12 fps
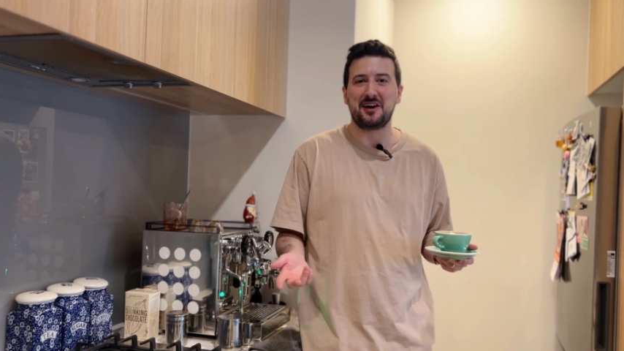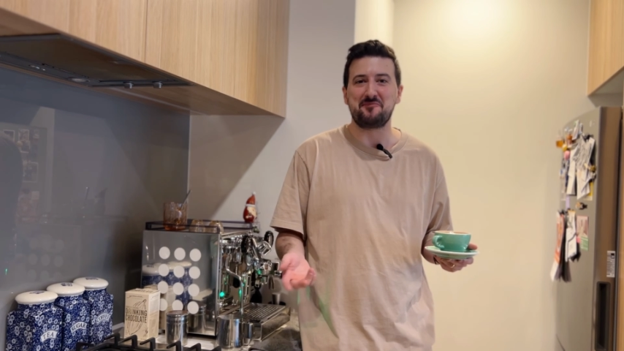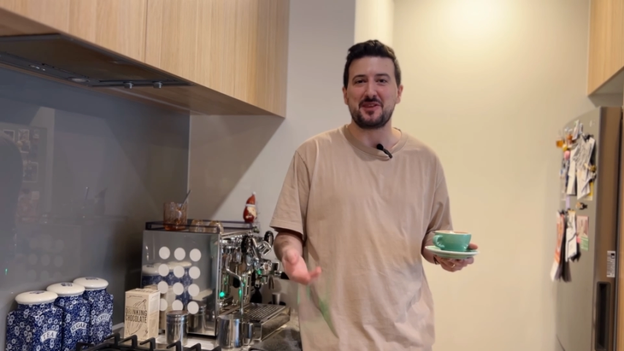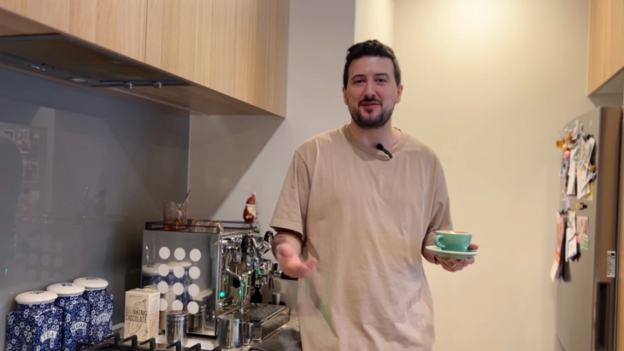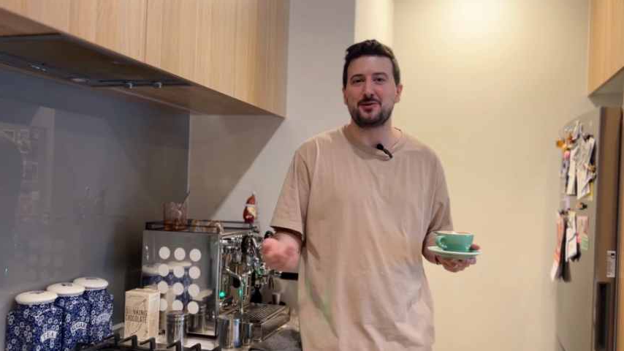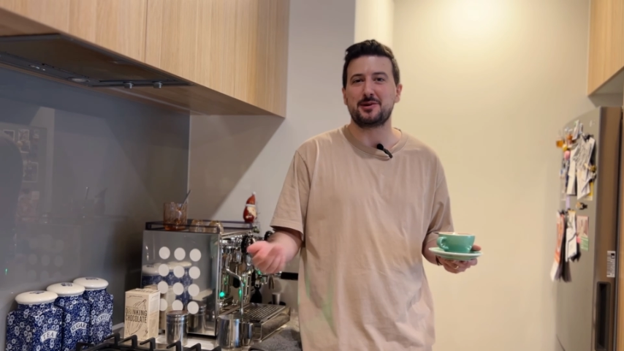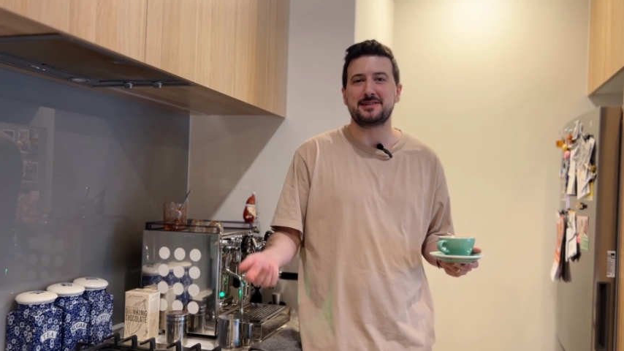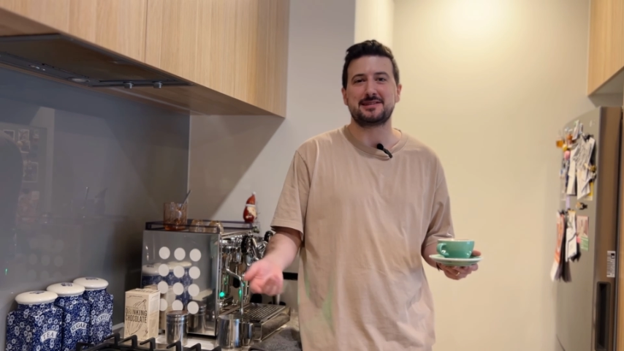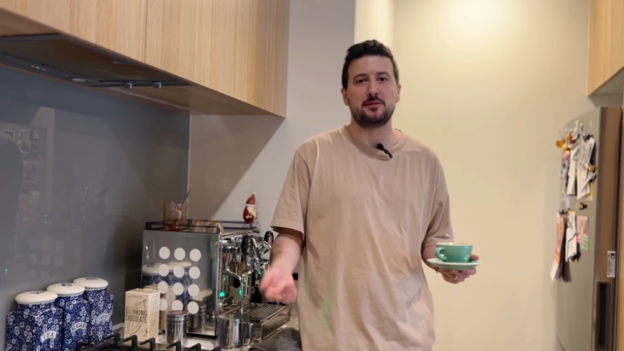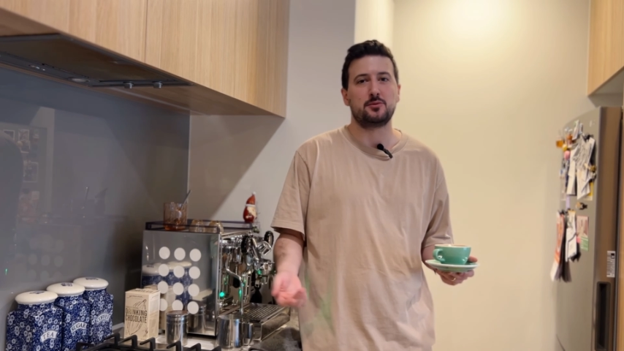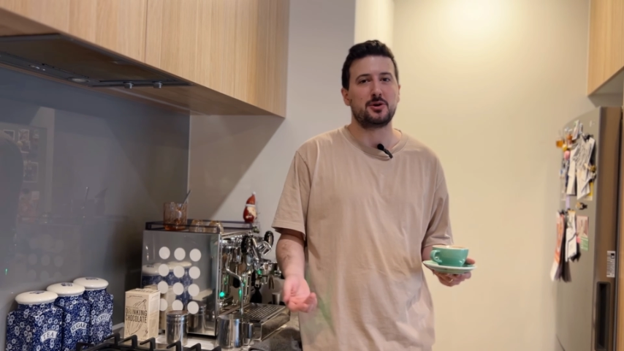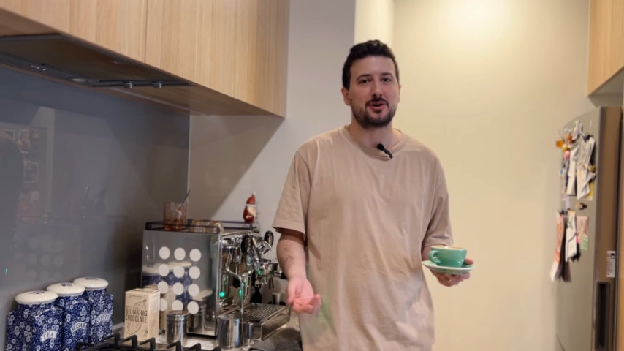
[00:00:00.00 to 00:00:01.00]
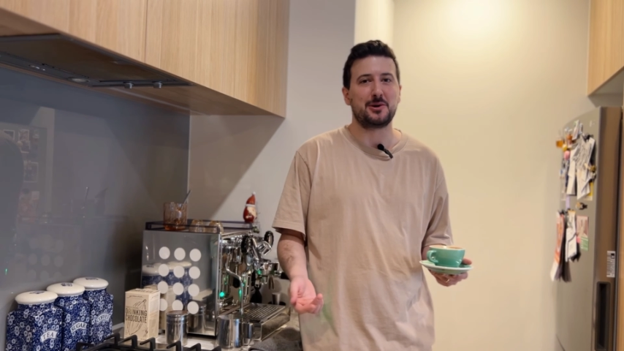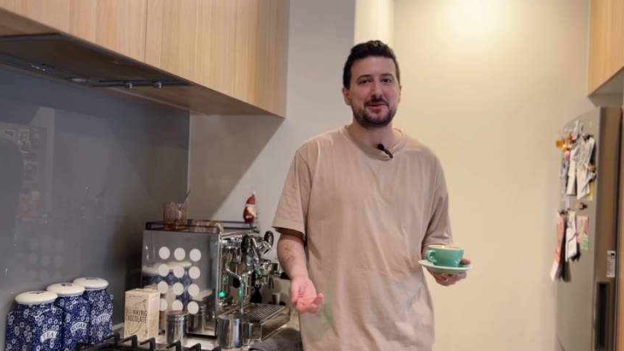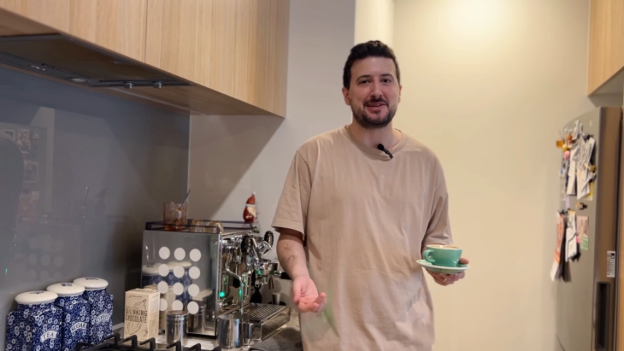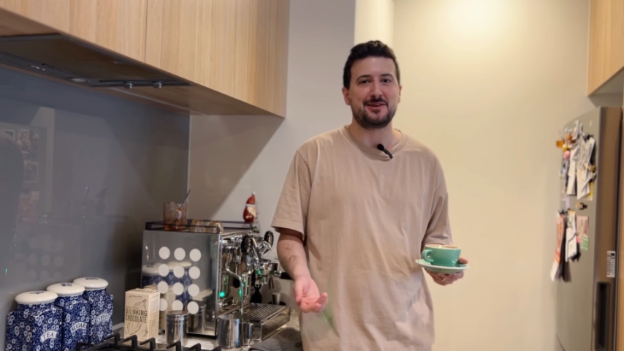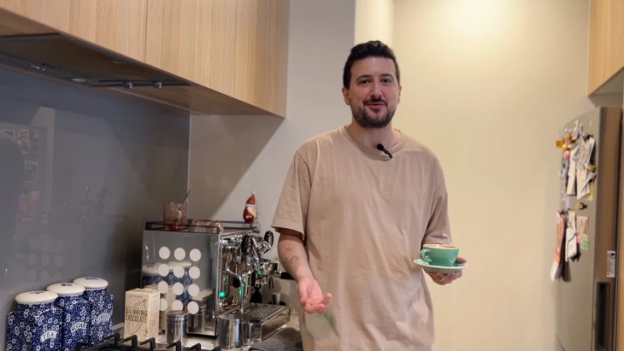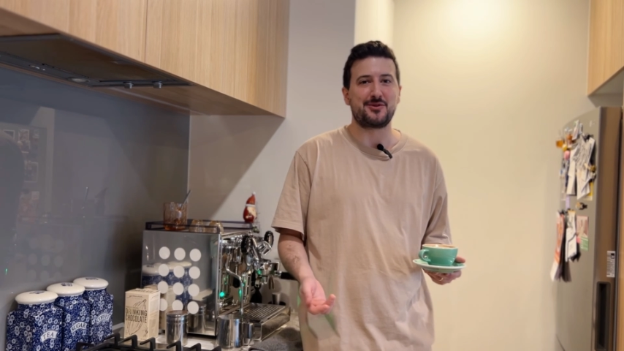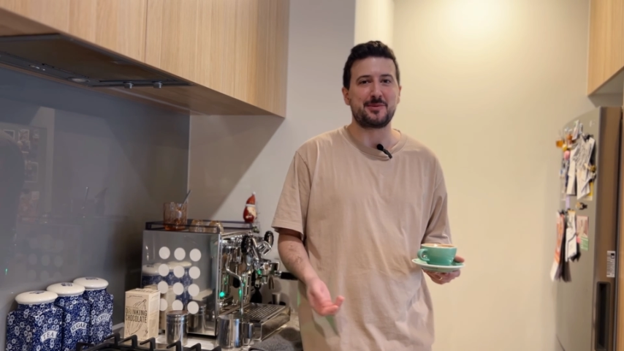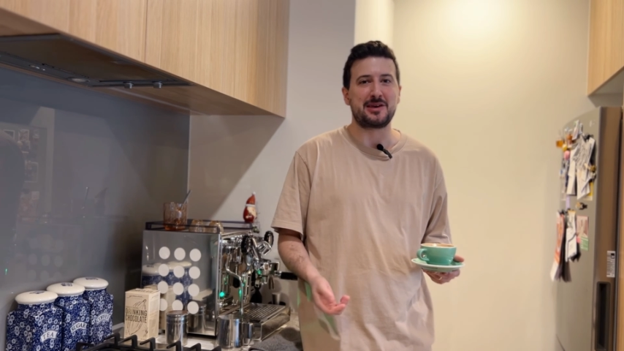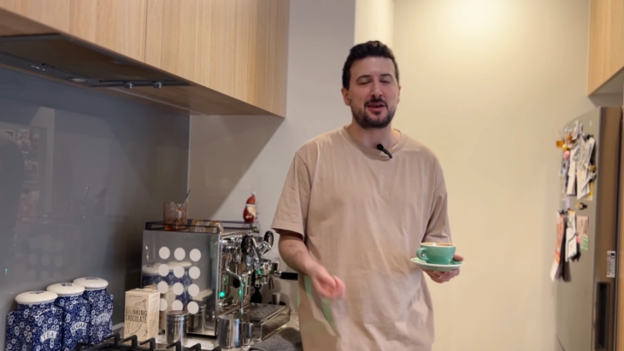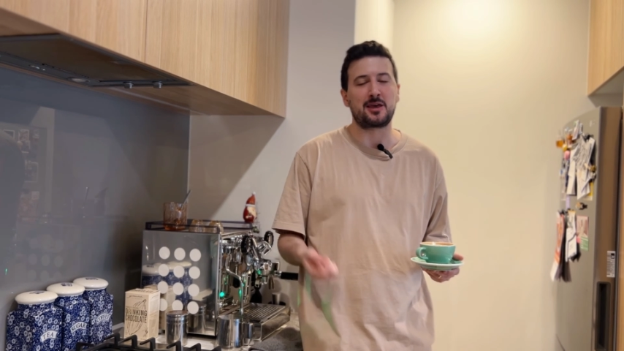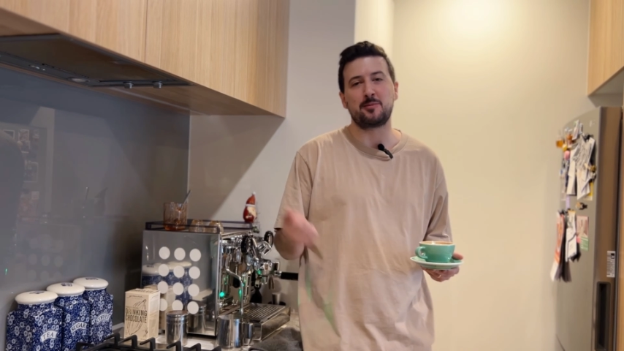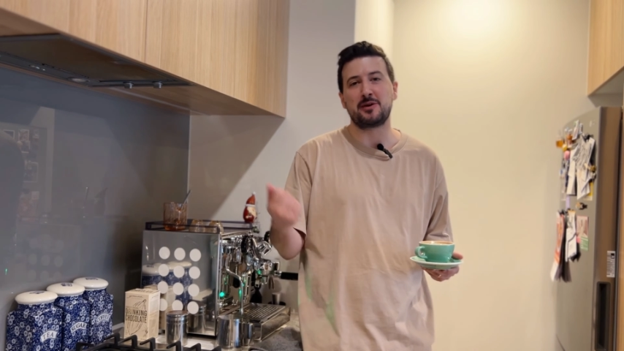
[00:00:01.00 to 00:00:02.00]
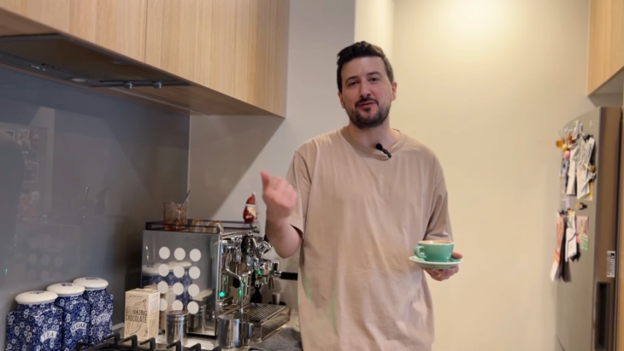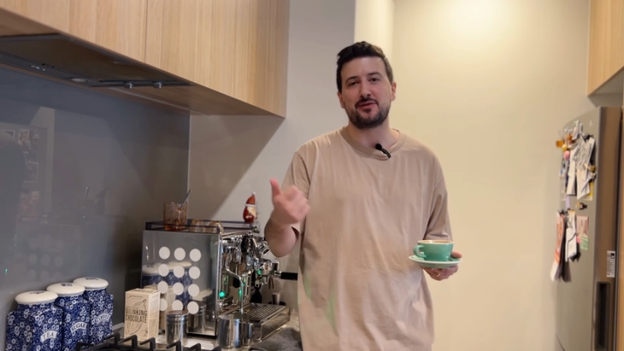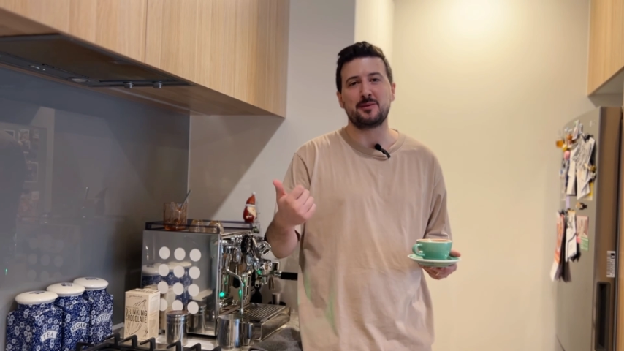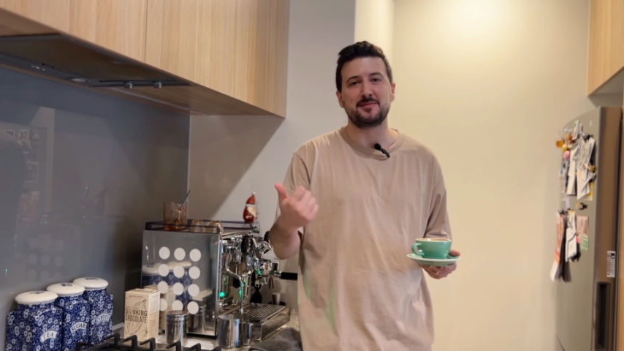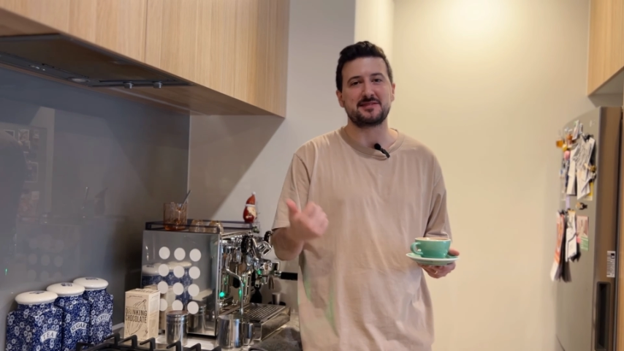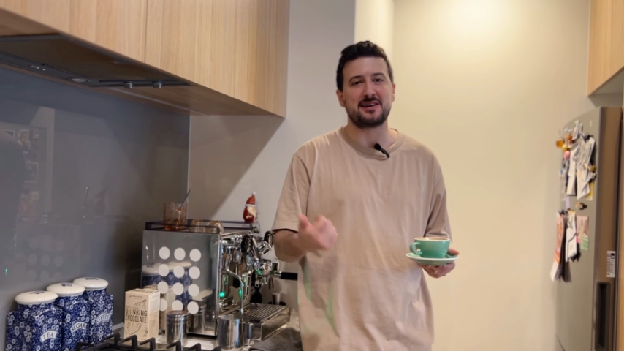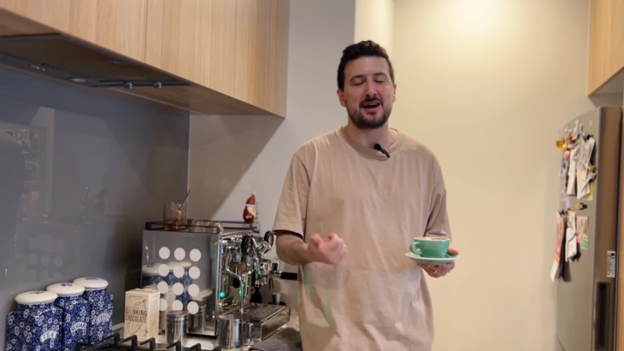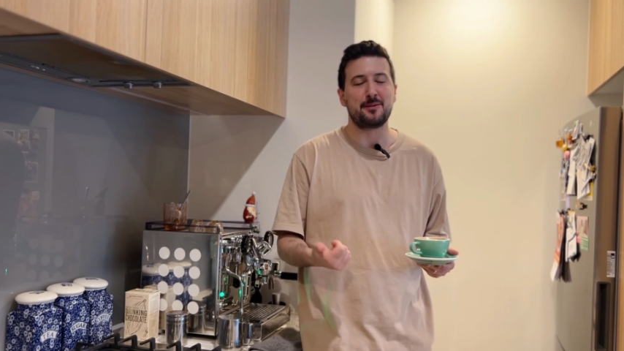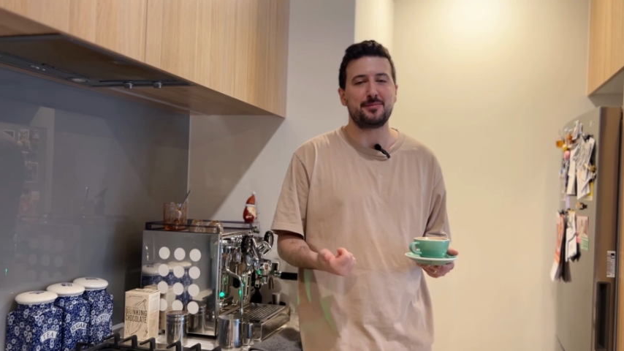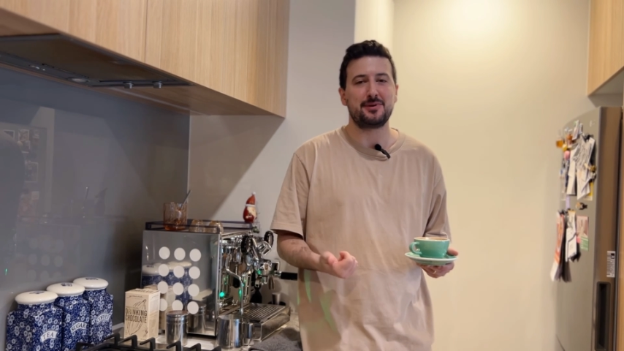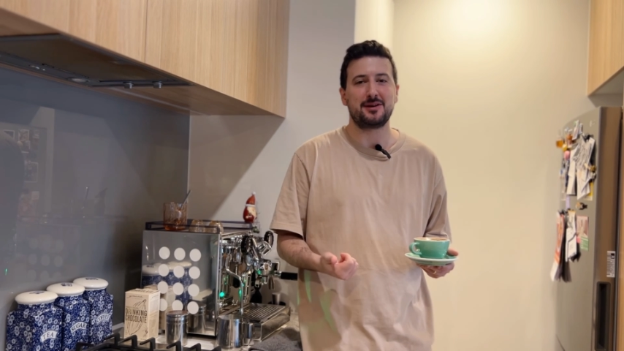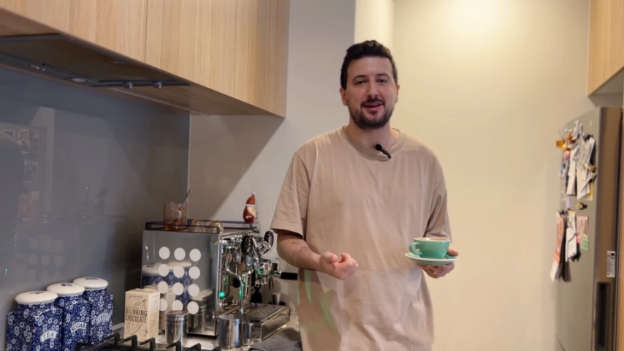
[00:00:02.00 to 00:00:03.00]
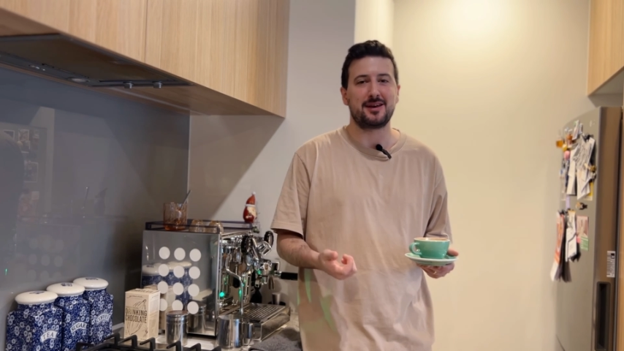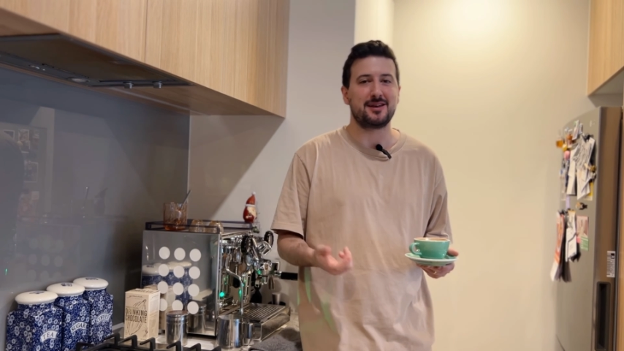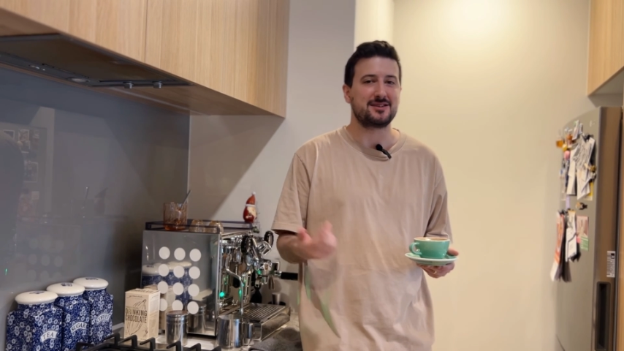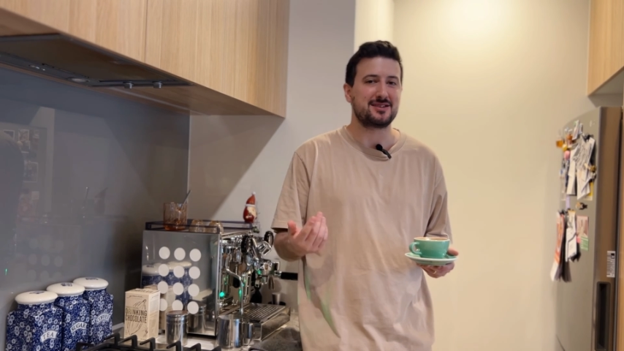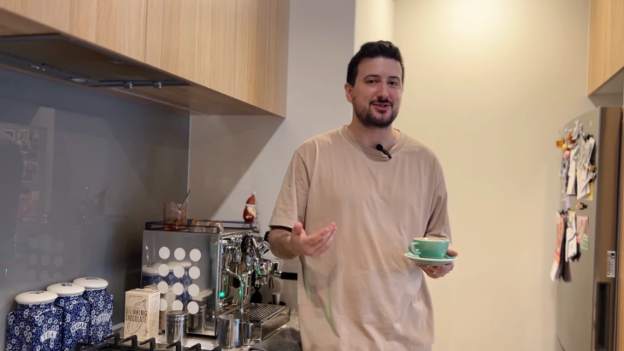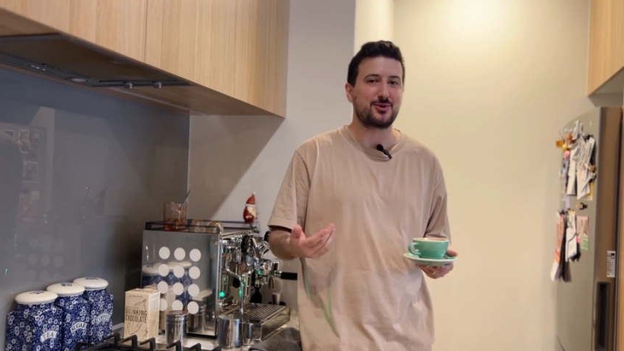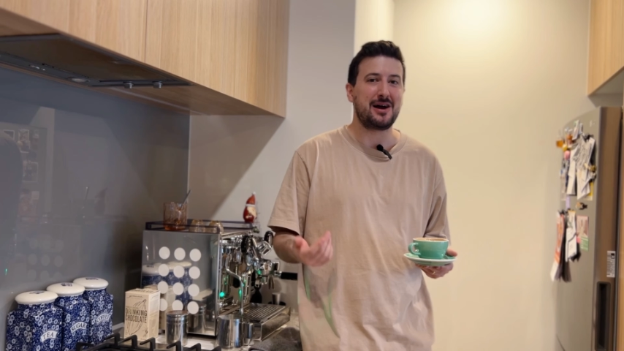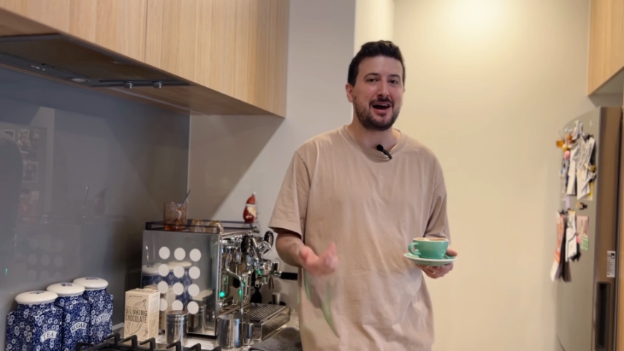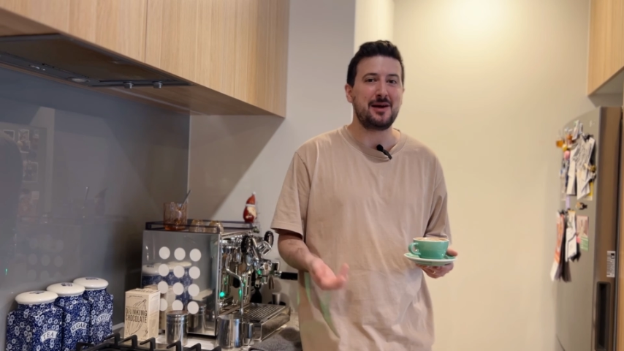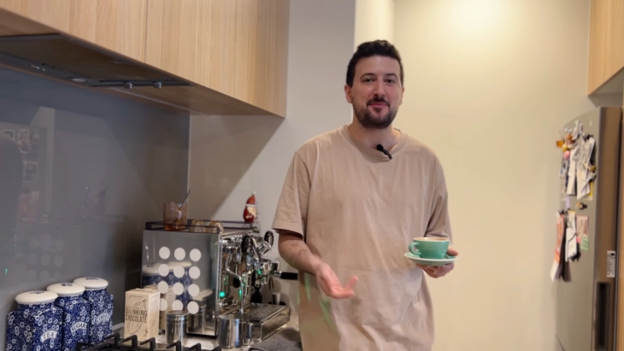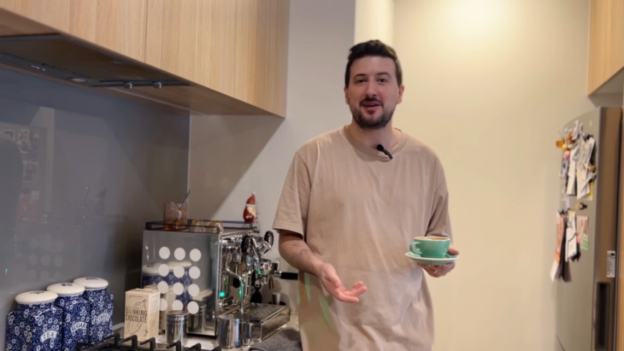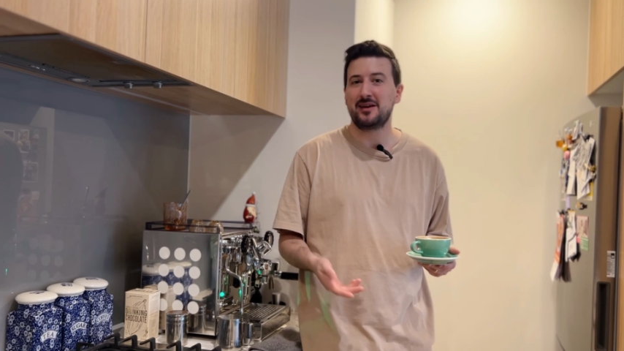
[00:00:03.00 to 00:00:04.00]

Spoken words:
If you want to see more content from me, give me a thumbs up and a subscribe.